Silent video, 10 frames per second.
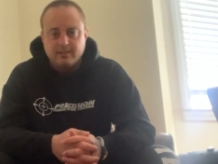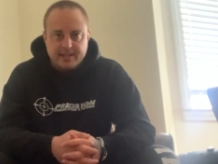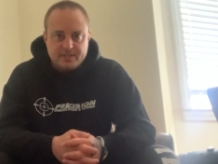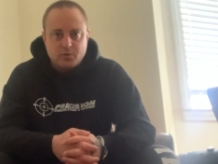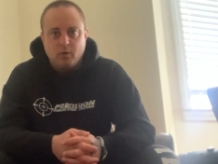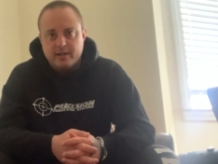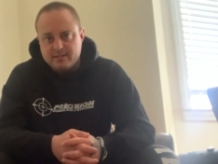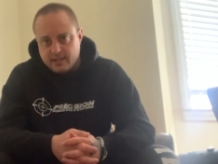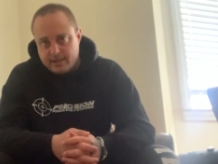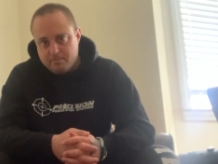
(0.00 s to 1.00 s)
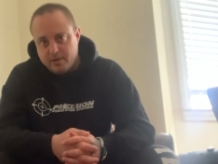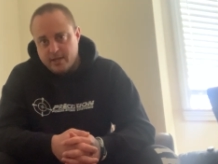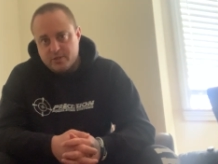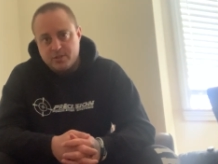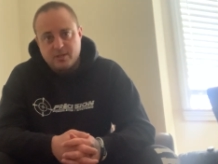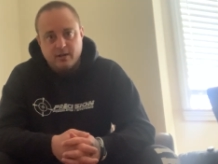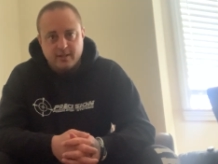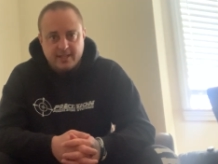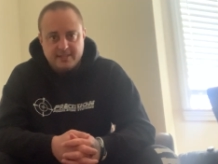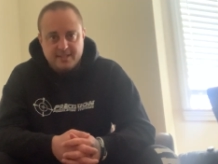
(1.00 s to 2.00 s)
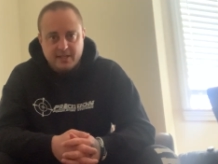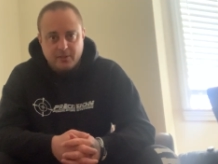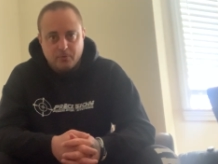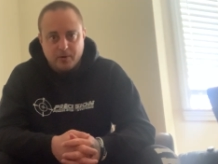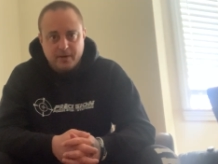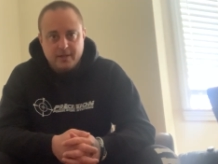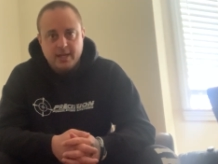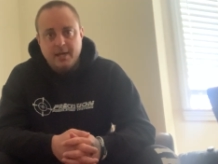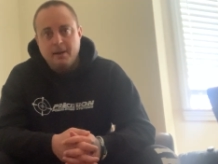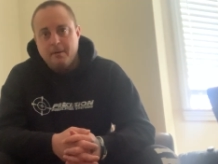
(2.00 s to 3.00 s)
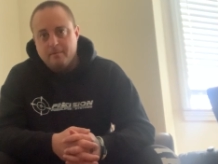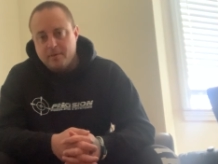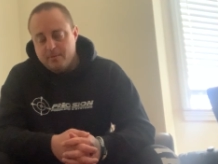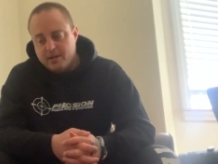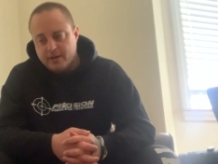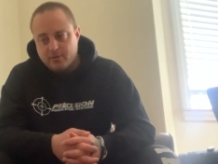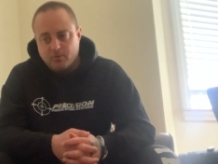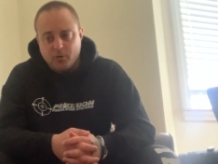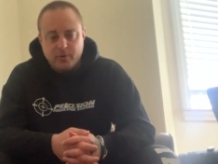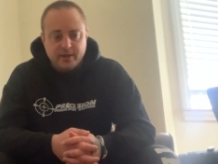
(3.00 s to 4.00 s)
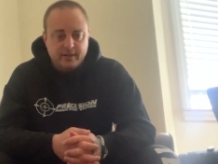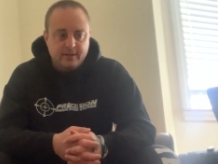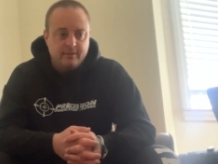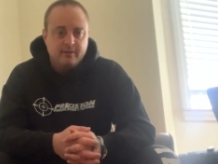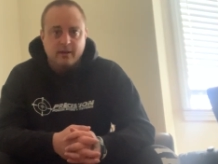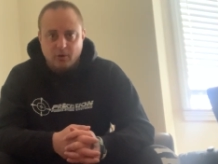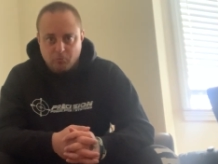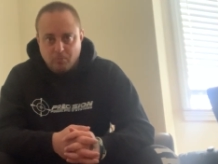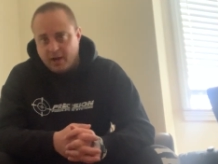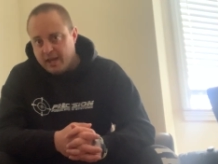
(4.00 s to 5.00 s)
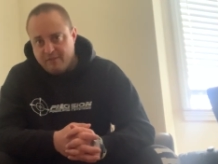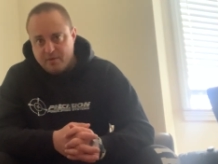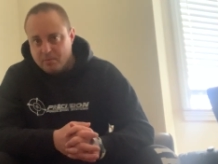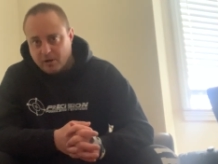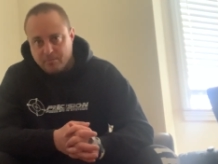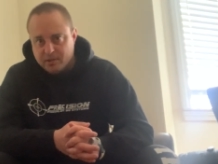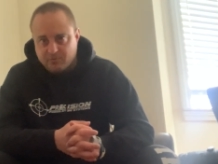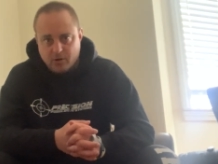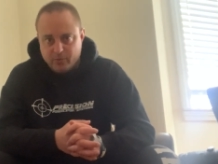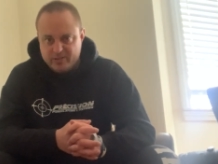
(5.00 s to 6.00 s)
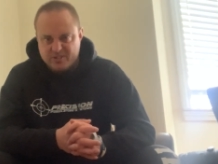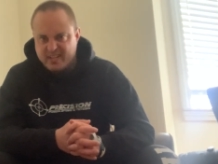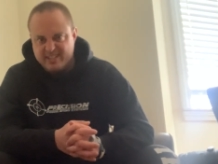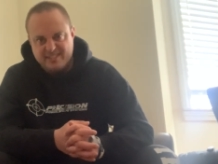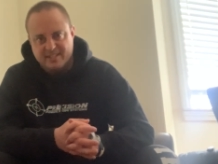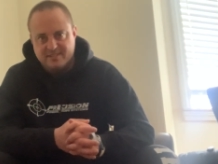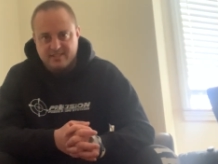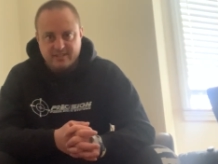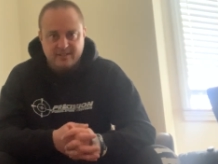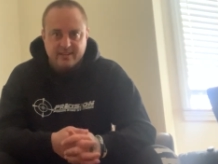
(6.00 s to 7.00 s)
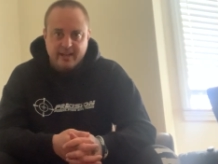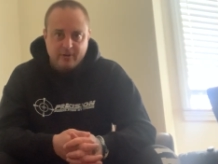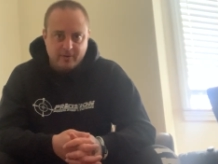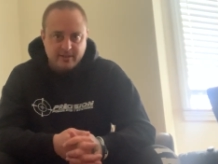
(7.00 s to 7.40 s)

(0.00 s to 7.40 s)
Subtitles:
light squats, light bench on that day three, maybe I throw in a heavy barbell row and just get intensity that